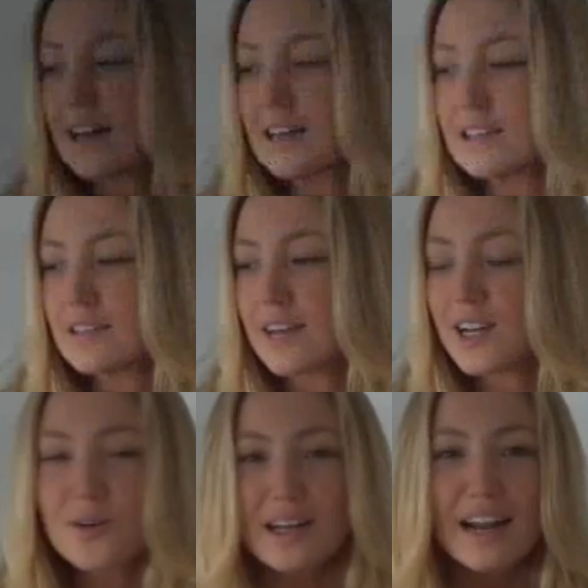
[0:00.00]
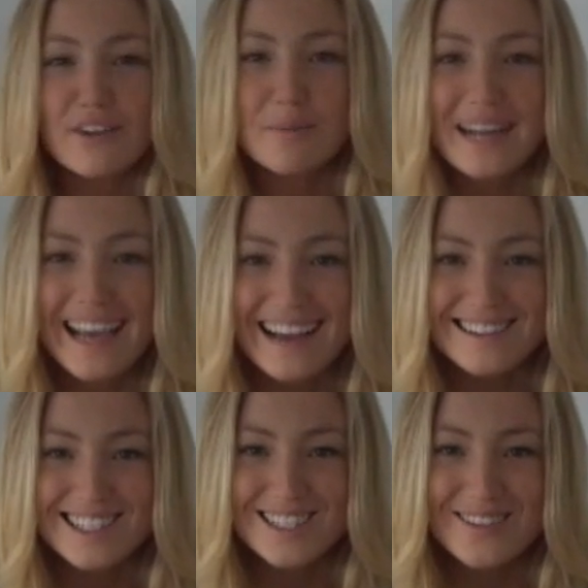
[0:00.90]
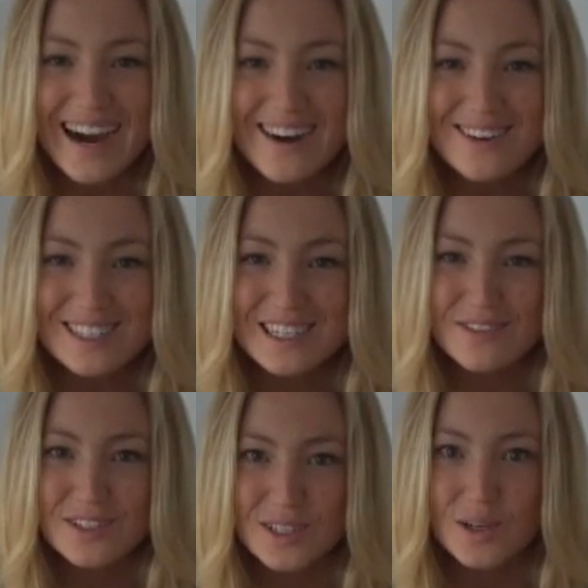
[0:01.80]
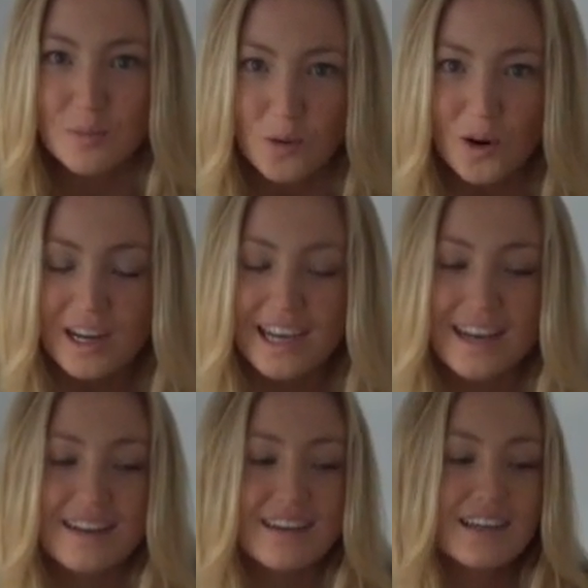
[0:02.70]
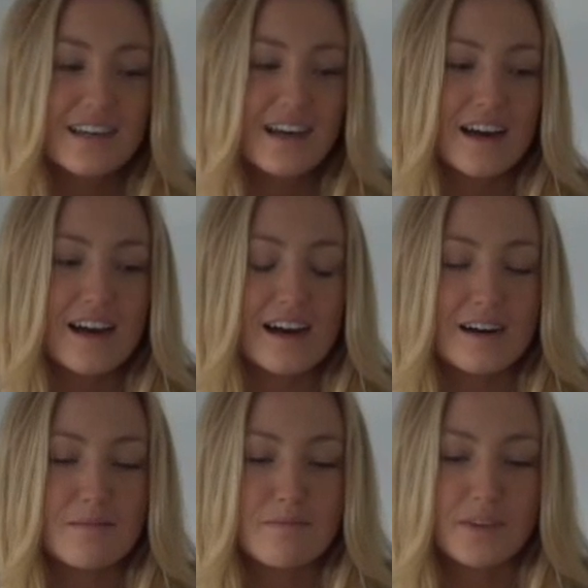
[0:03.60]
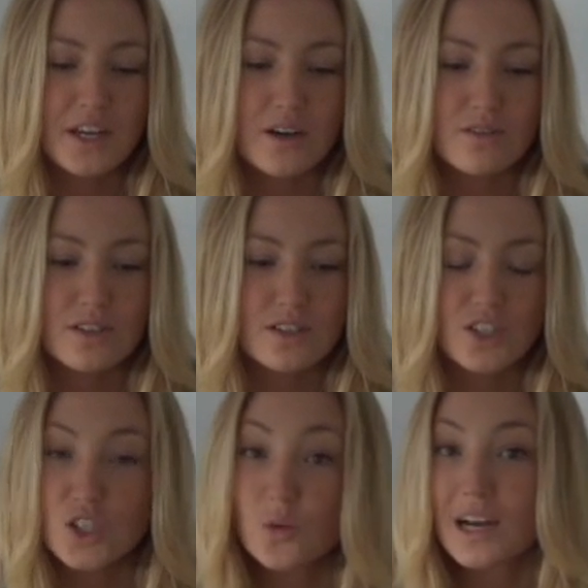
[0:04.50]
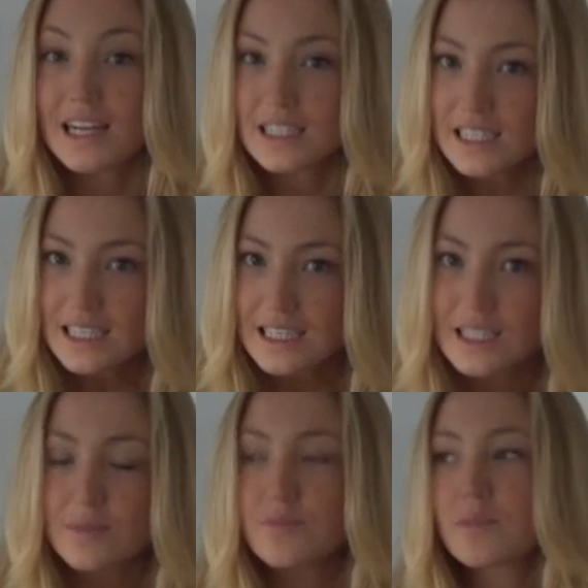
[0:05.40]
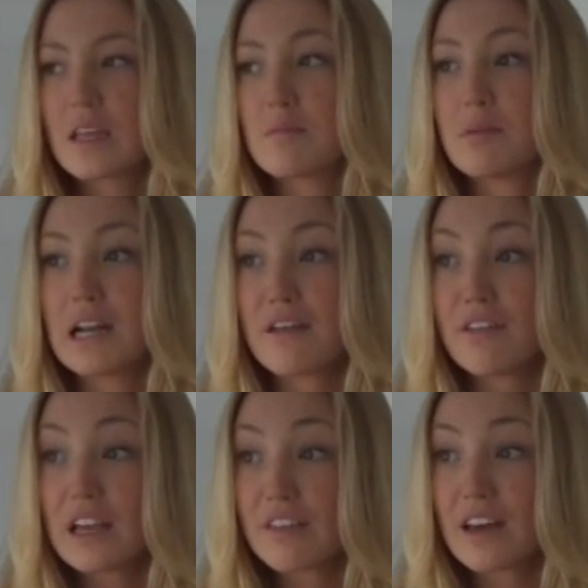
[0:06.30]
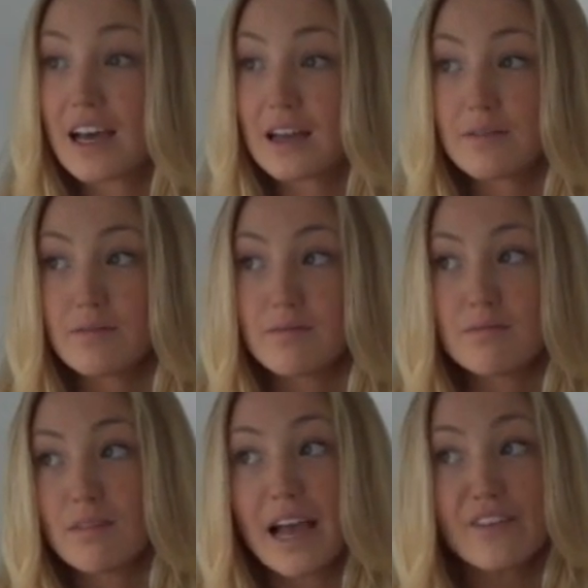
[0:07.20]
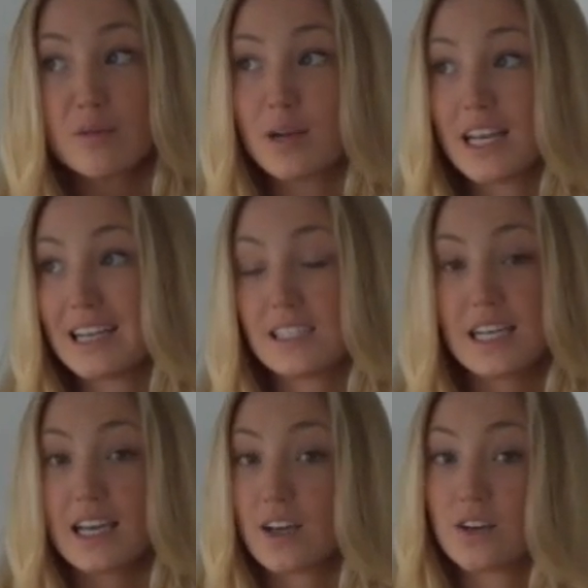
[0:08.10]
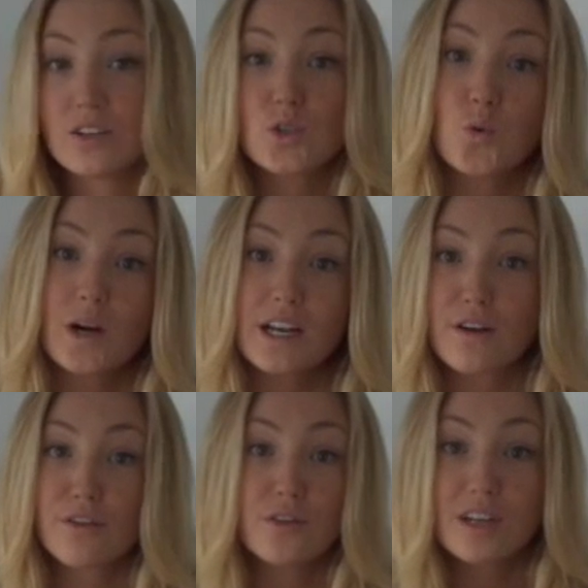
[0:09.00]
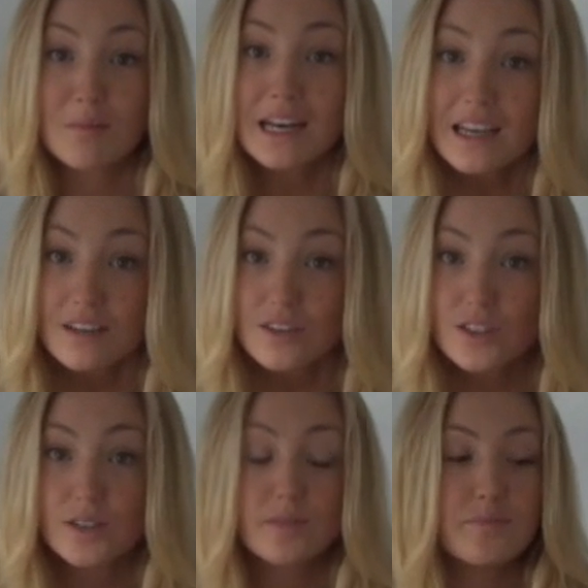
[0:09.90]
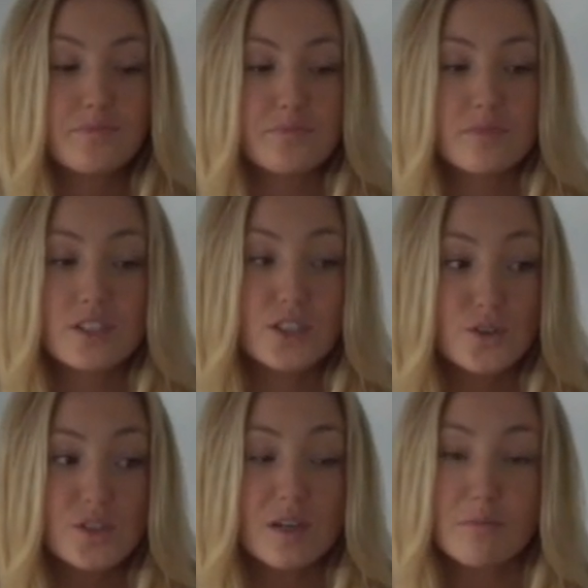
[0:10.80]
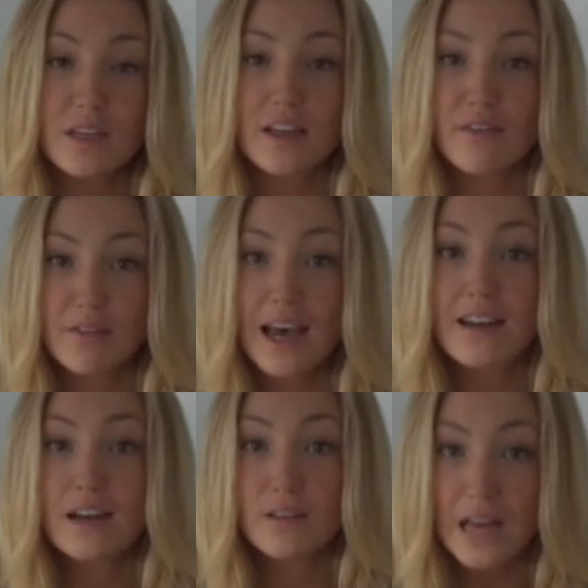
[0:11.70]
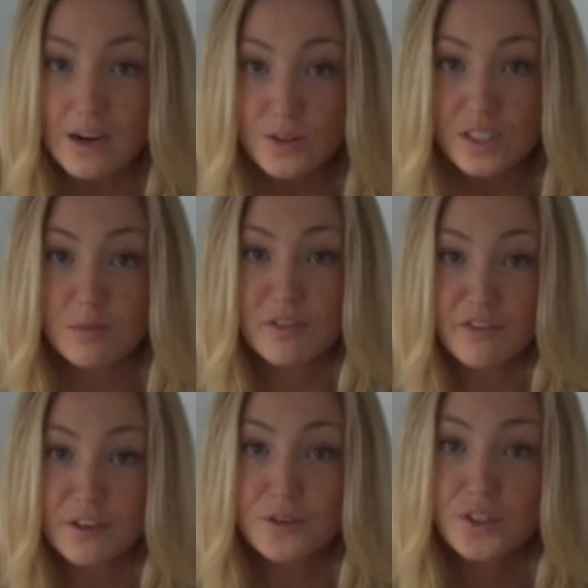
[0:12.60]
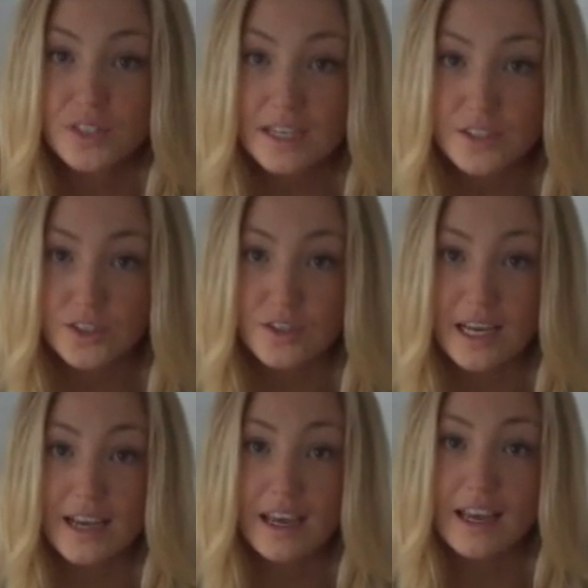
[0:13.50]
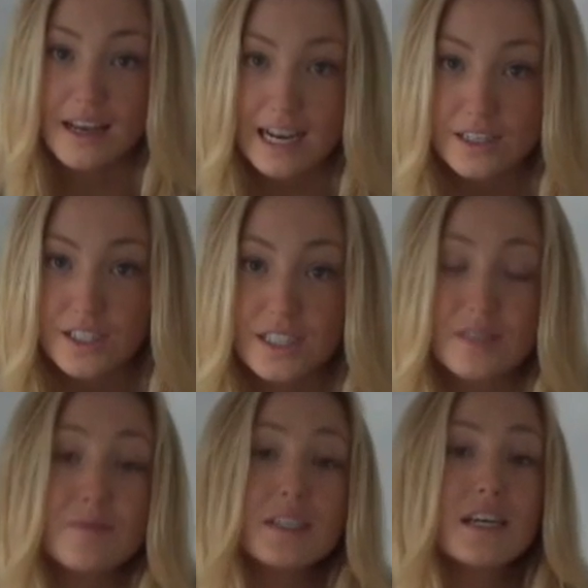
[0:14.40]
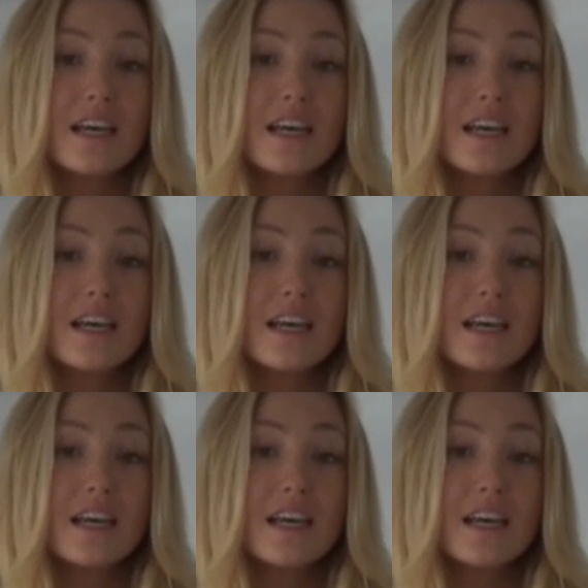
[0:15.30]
And I know not everybody has 2 hours every single morning, to do what I did, but I think that everybody can take a good 20 to 30 minutes to do something that allows them to feel centered and connected.